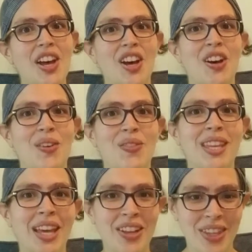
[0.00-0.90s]
The
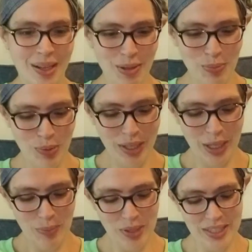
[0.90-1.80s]
other thing I want to bring
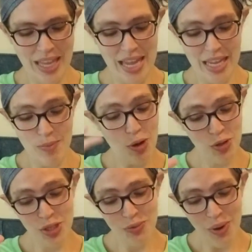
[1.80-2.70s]
up is like
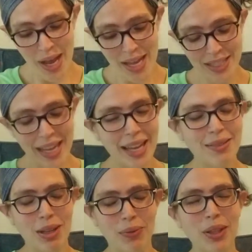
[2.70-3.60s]
emotion wise,
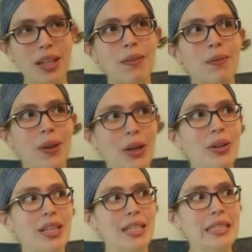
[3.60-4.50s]
I'm definitely
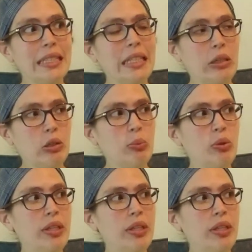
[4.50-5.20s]
very easily irritable.